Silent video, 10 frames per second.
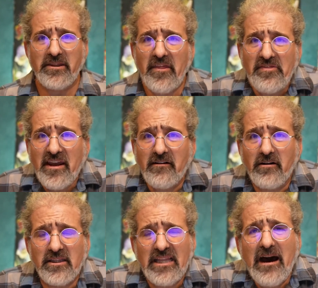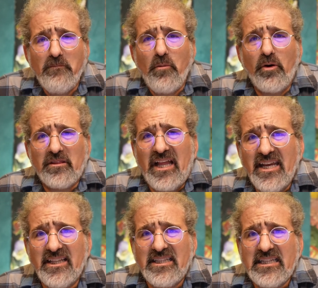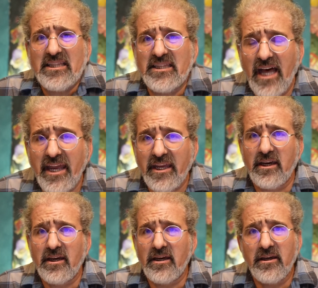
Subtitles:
that they are a lot more likely to like